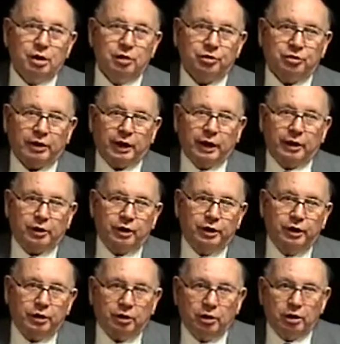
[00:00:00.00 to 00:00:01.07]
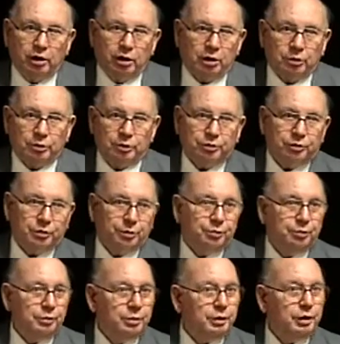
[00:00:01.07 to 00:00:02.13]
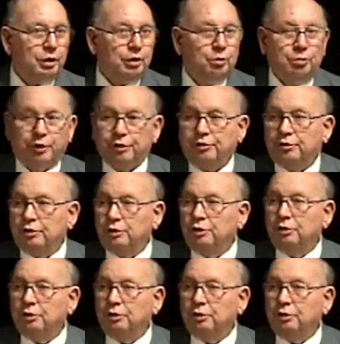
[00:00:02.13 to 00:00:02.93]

scattered here and there was some yellow mustard,